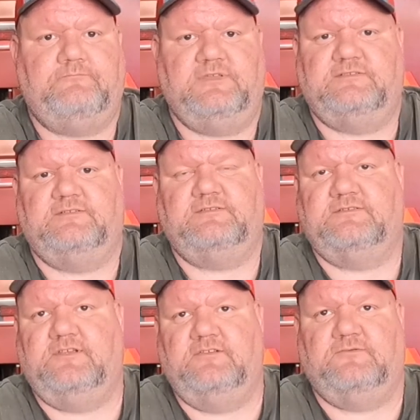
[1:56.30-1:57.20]
business
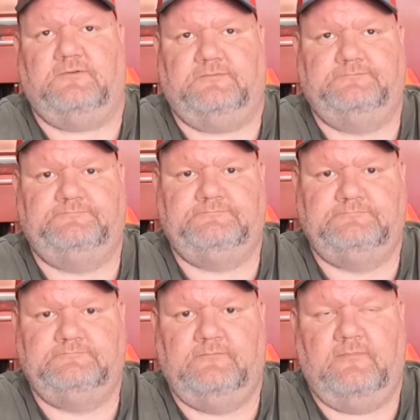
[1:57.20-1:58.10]
as usual.
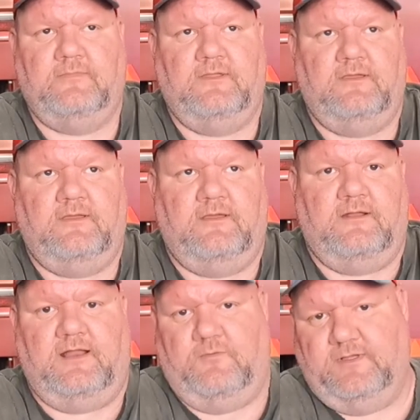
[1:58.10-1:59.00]
Now,